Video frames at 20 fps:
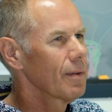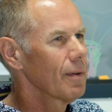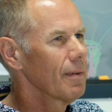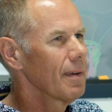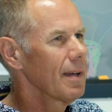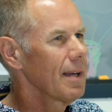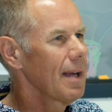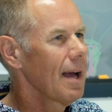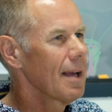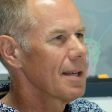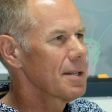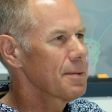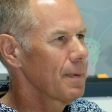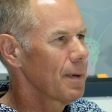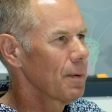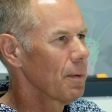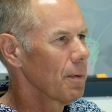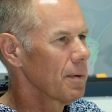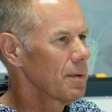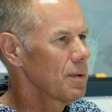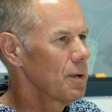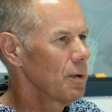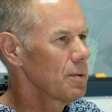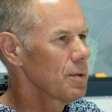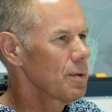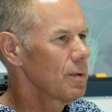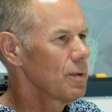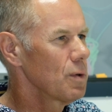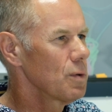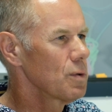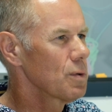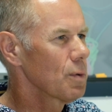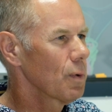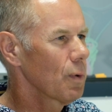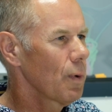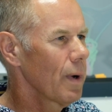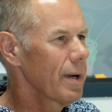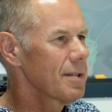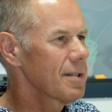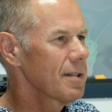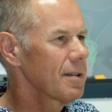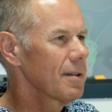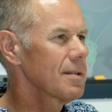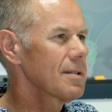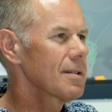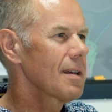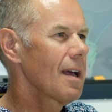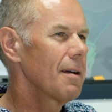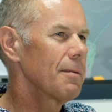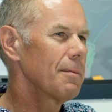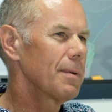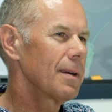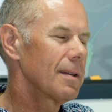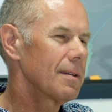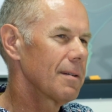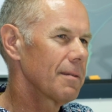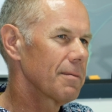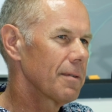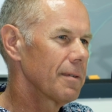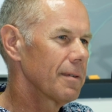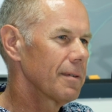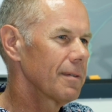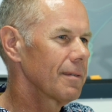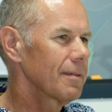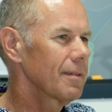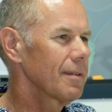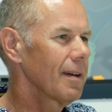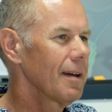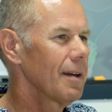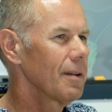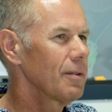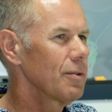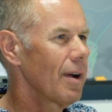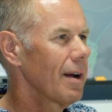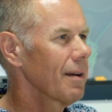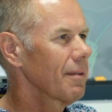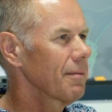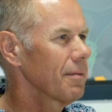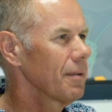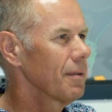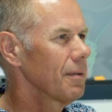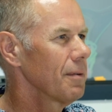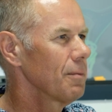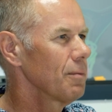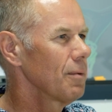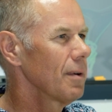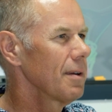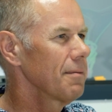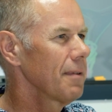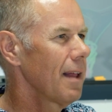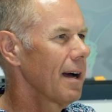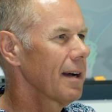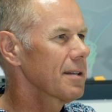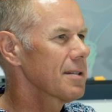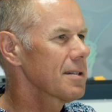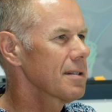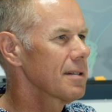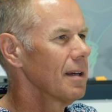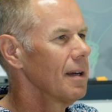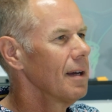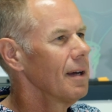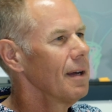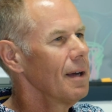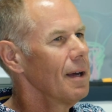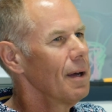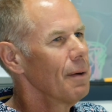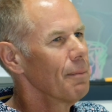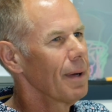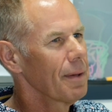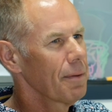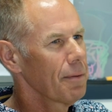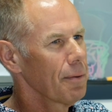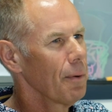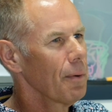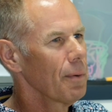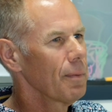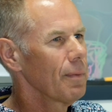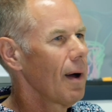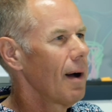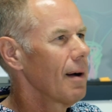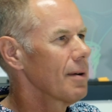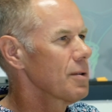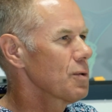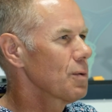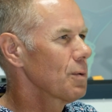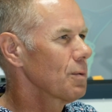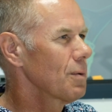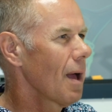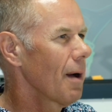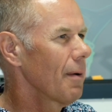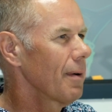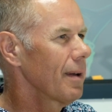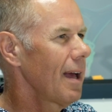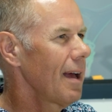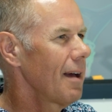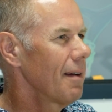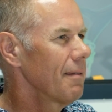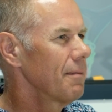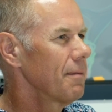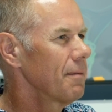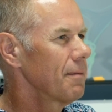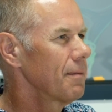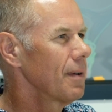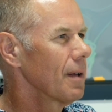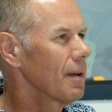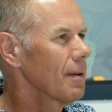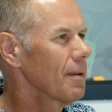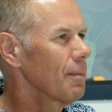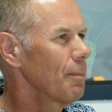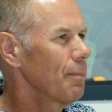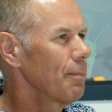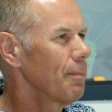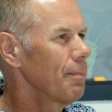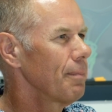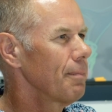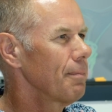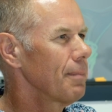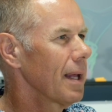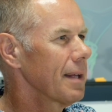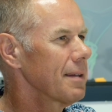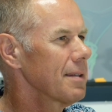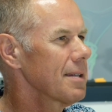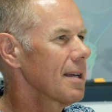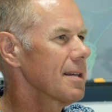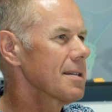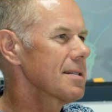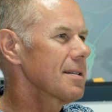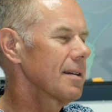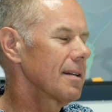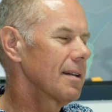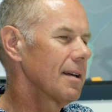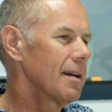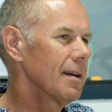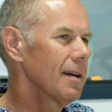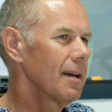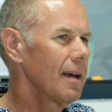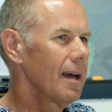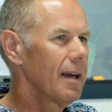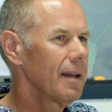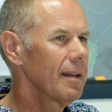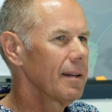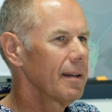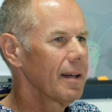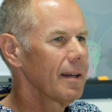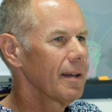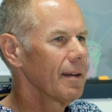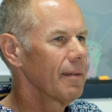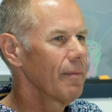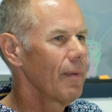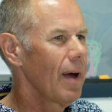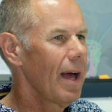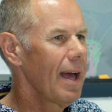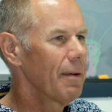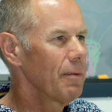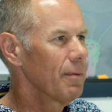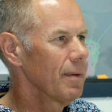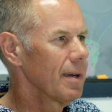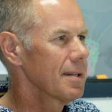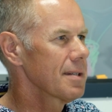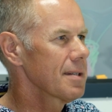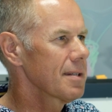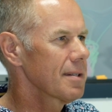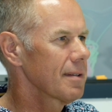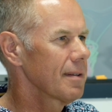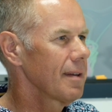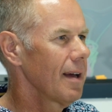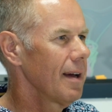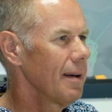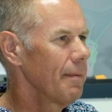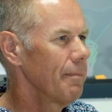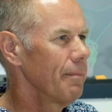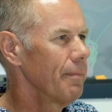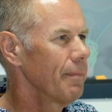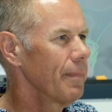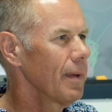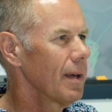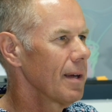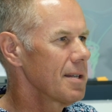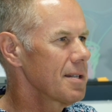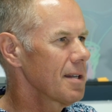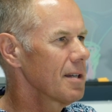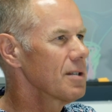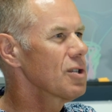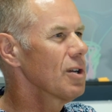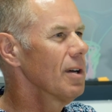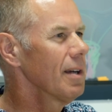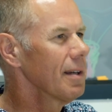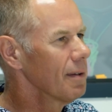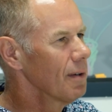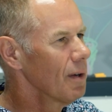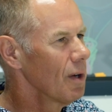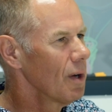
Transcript: He asked me all the usual questions, gave me a different drug for reflux, but thought I should go and have, blood test and a at-rest ECG,